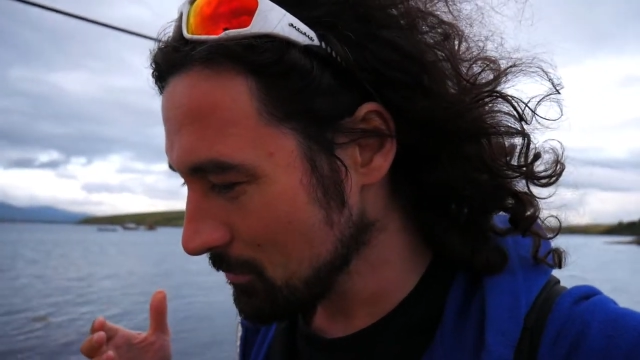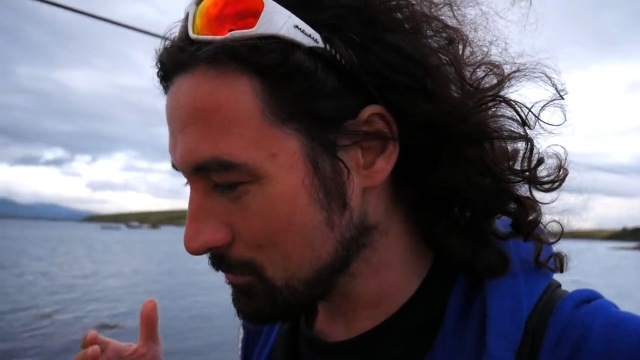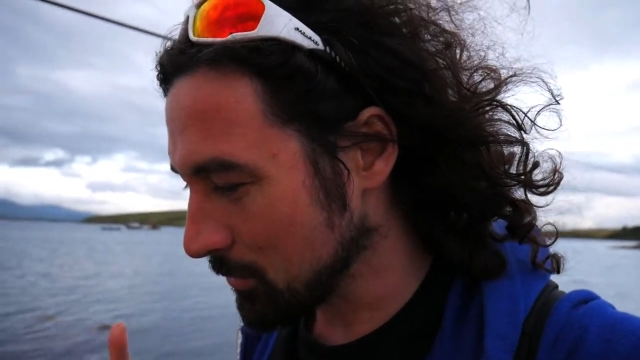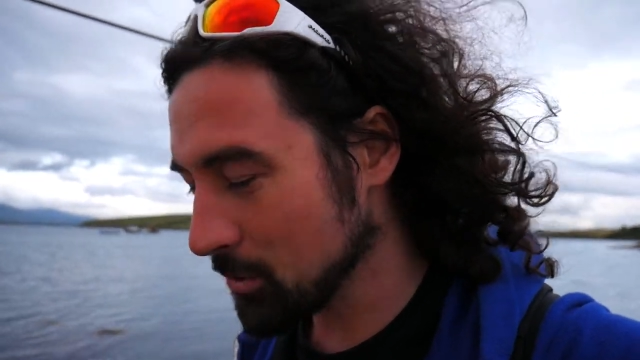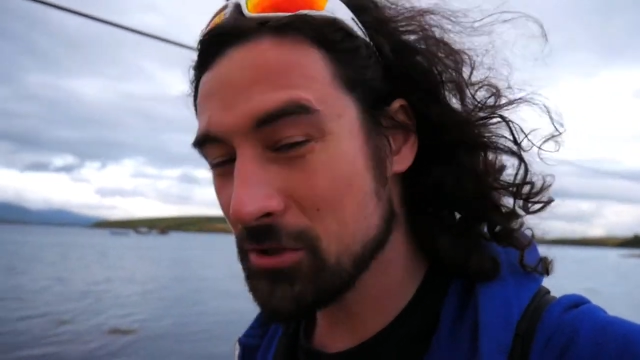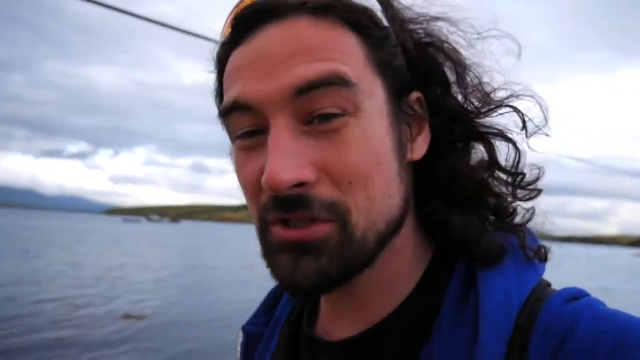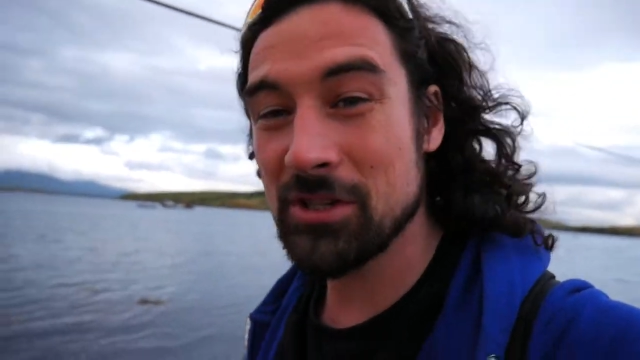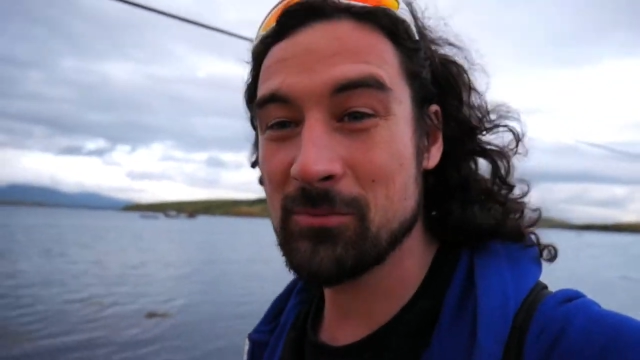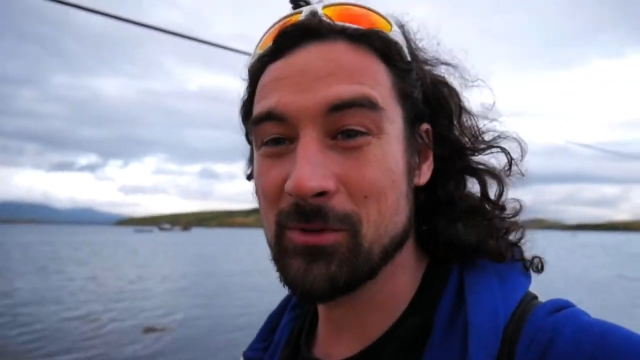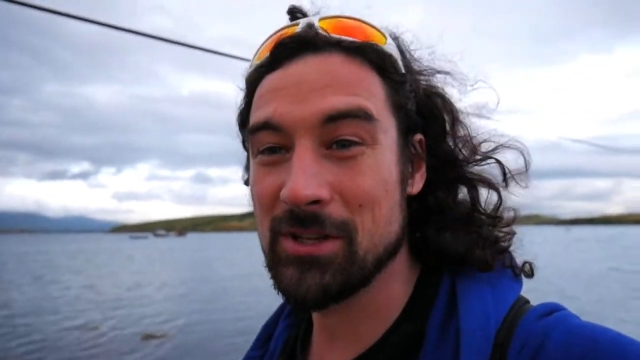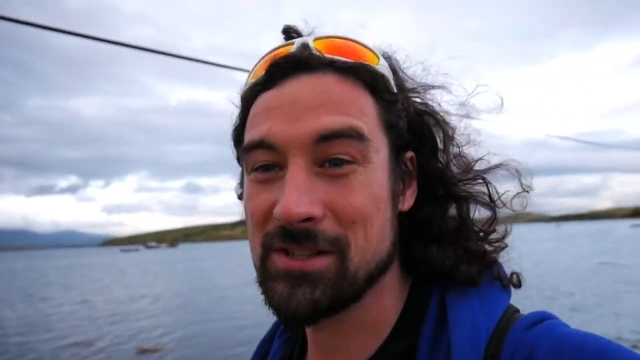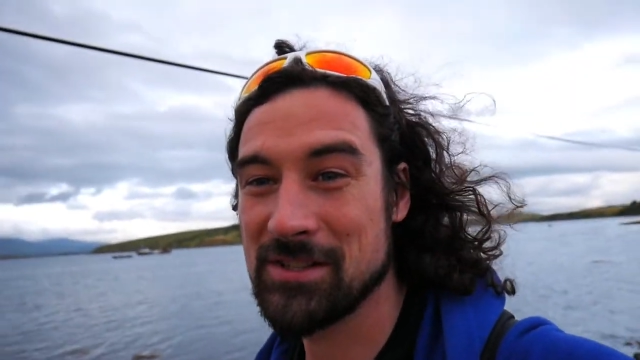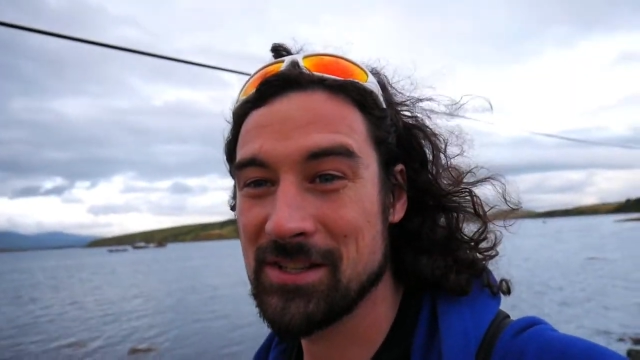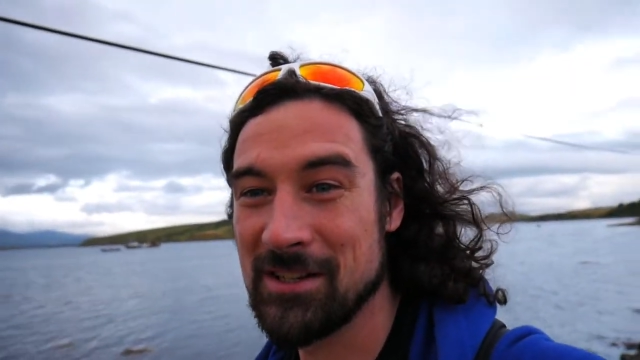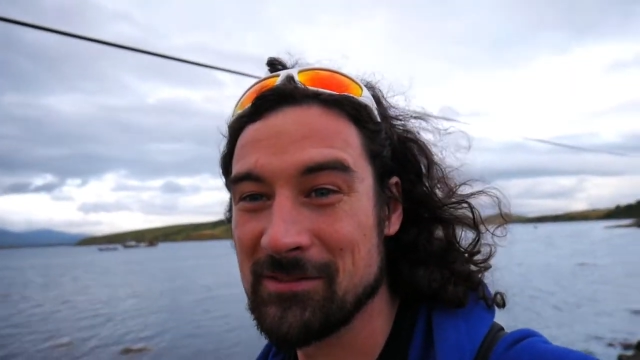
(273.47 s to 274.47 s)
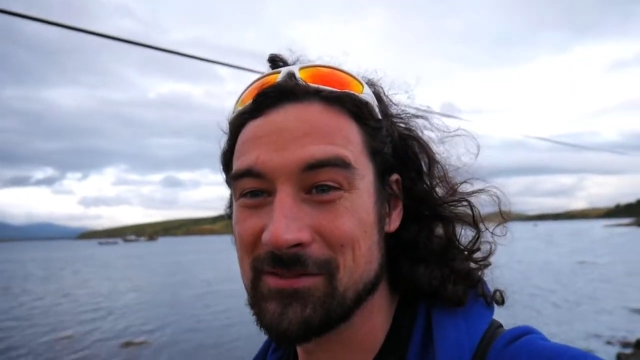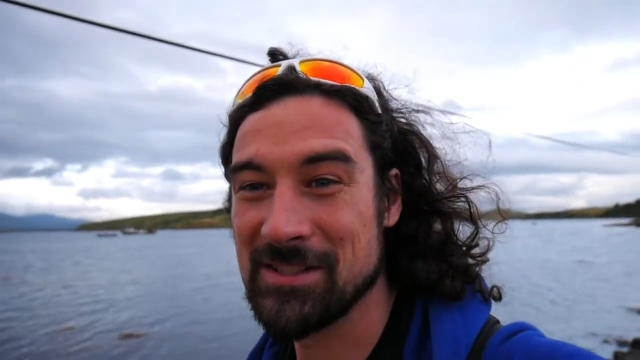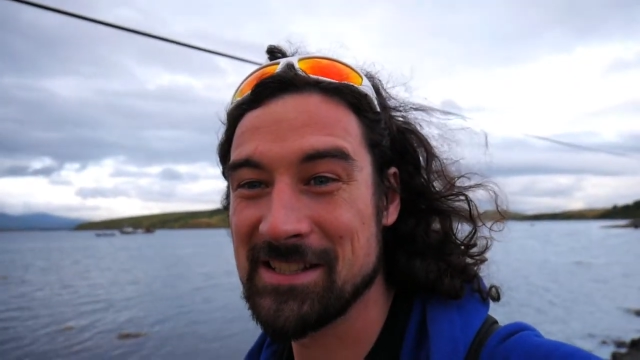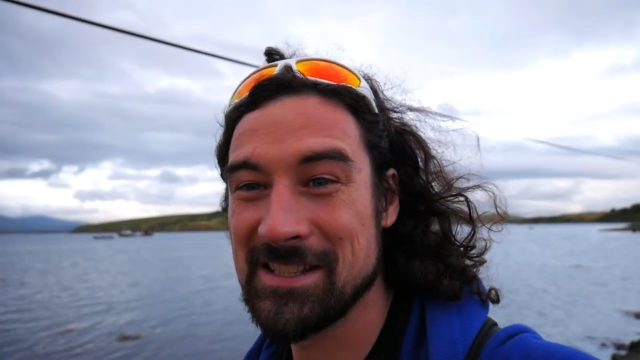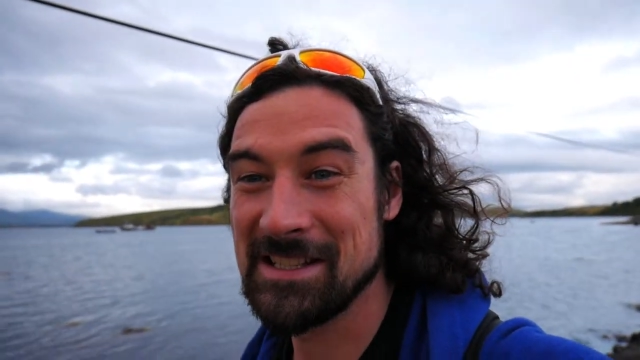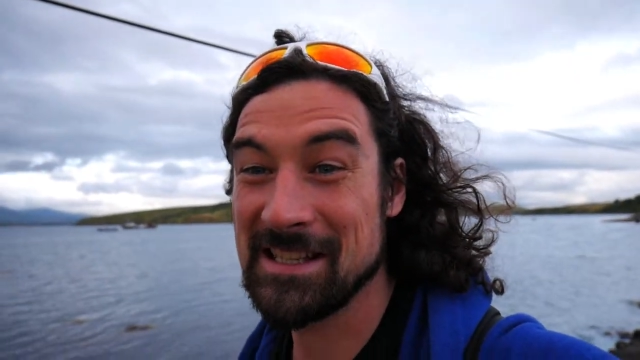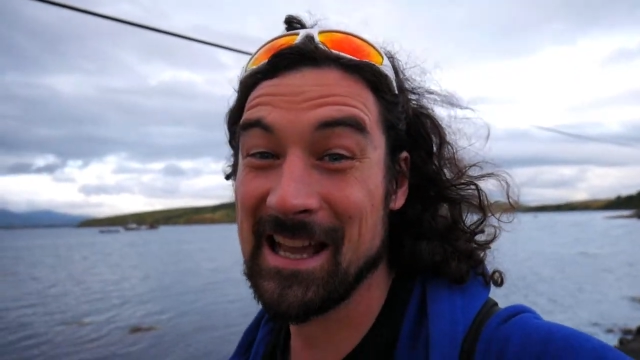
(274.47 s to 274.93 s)
pushing myself to
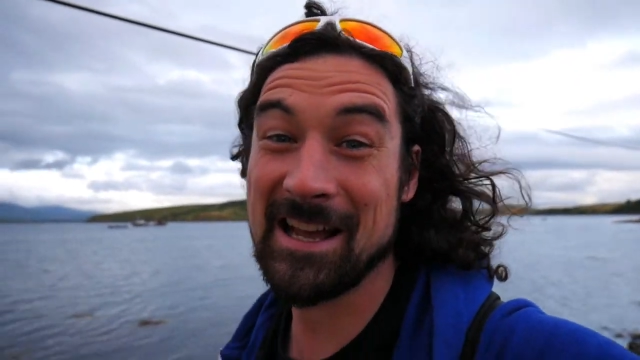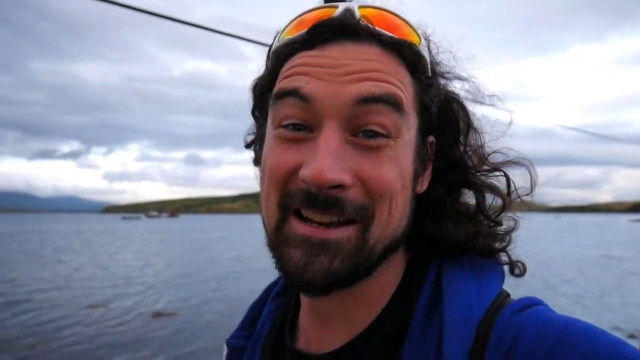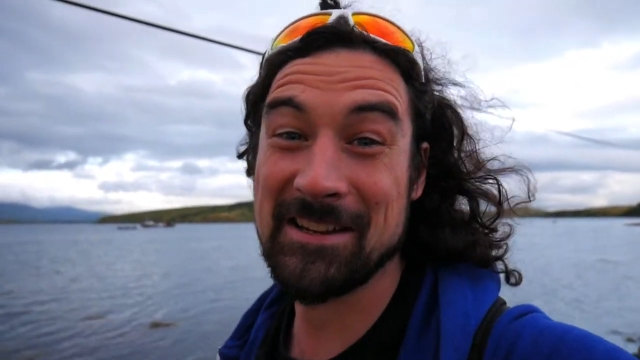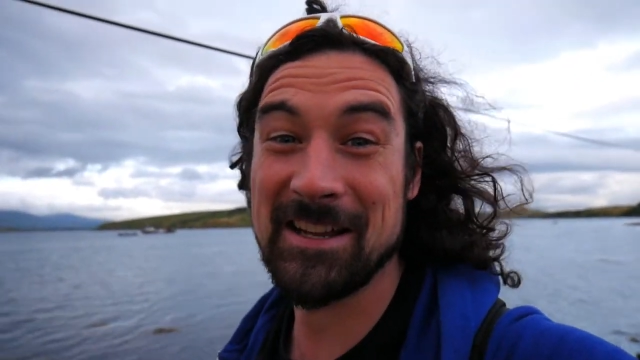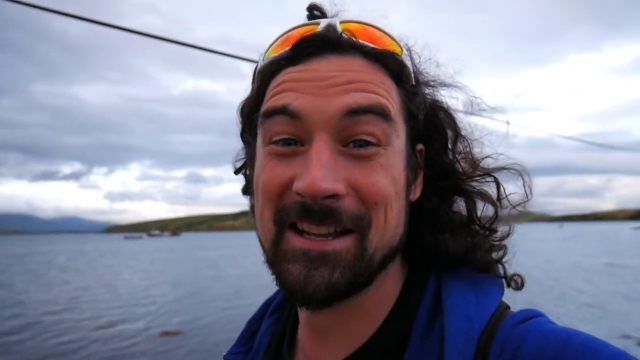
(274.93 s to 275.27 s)
see, can I